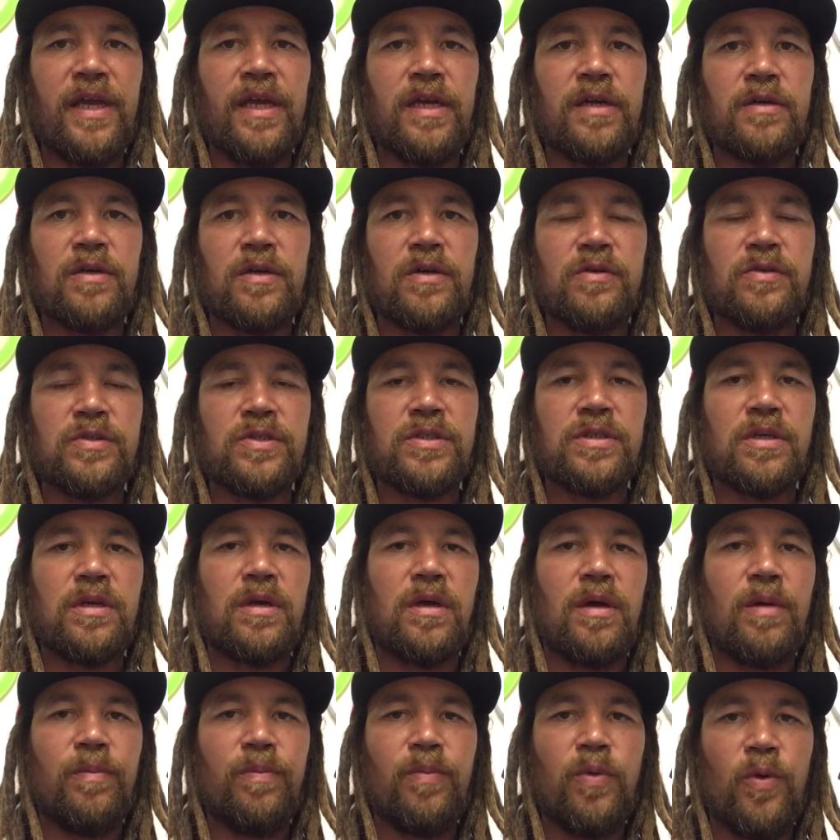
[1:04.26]
arrows
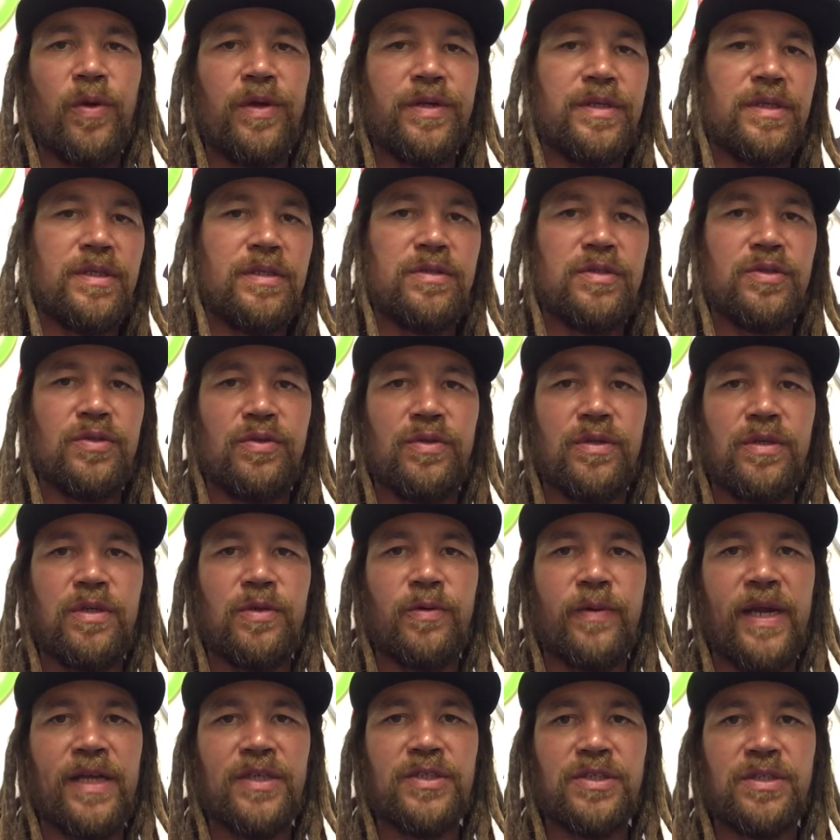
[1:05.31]
pointing to the
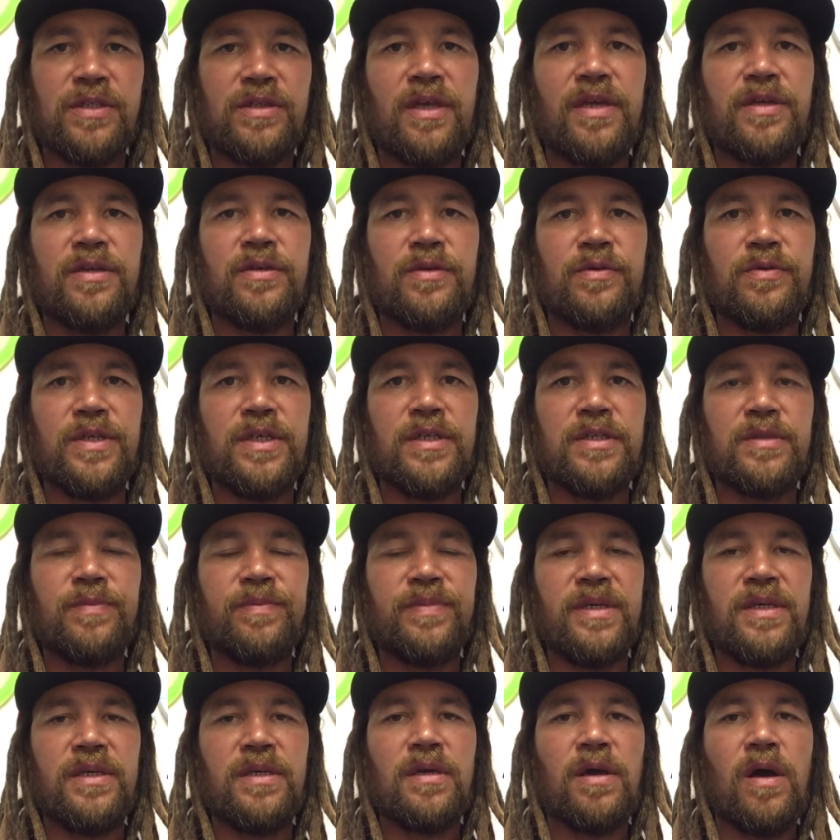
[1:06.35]
direction that you need to
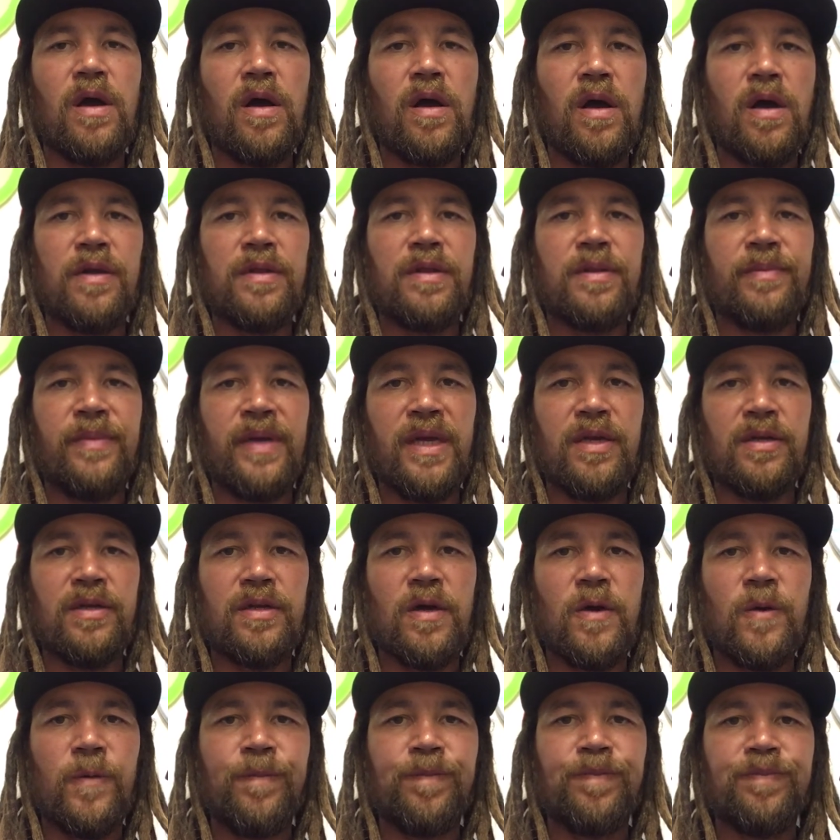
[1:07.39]
be on the
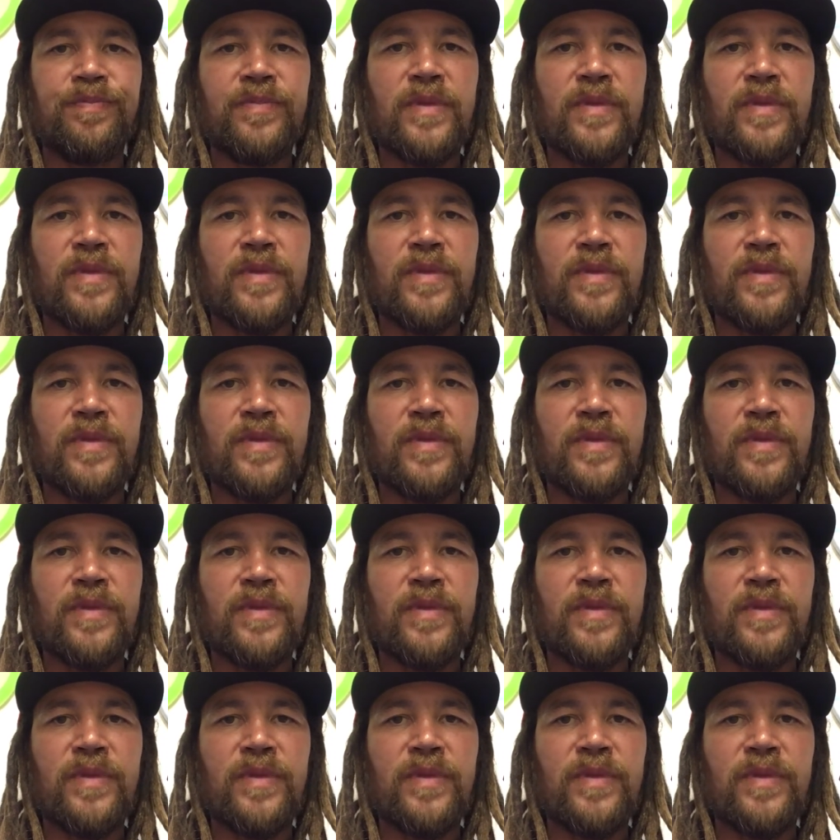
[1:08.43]
mando.